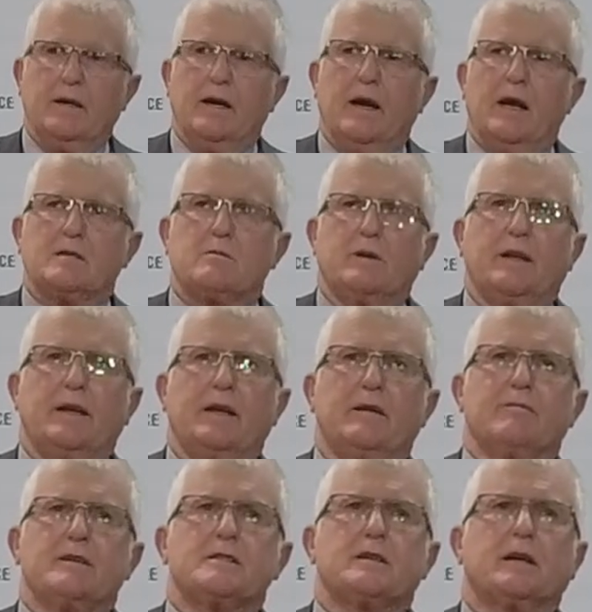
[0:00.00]
As with any
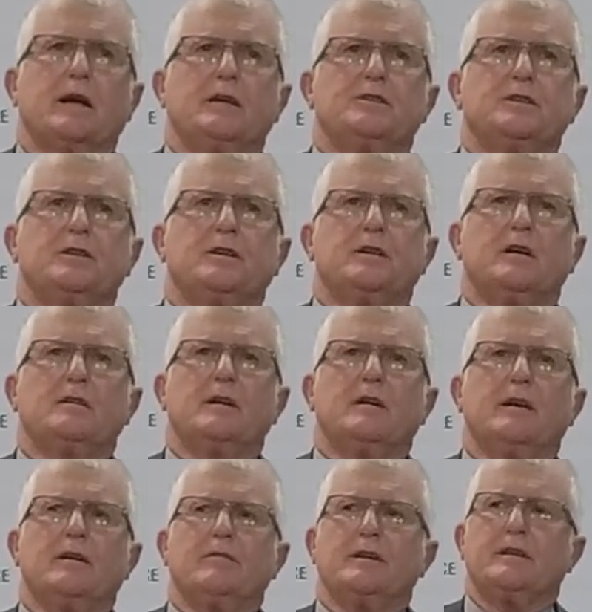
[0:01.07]
investigation, you don't know
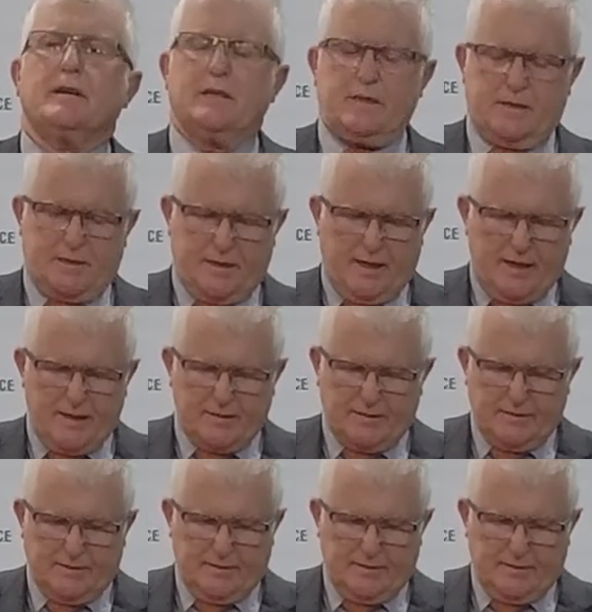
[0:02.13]
everything at the start,